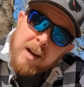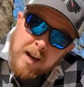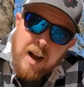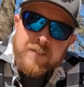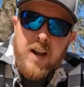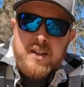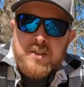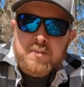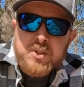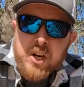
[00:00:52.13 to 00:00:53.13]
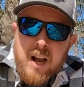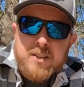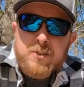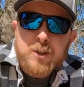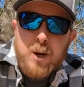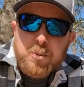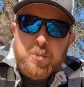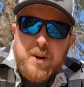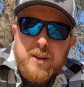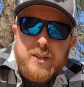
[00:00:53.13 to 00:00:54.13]
I've gotten some shots on a couple
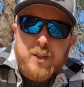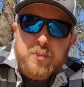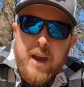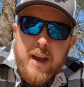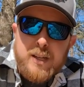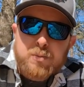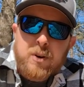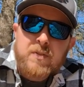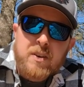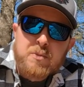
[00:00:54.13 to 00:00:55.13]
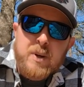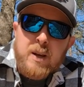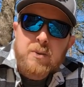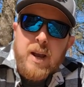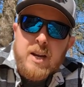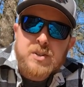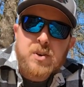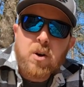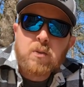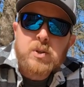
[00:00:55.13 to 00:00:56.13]
bucks in the past, but I've never been able to actually
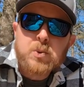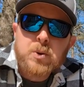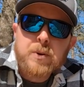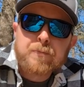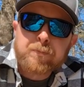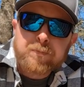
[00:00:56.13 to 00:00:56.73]
harvest one.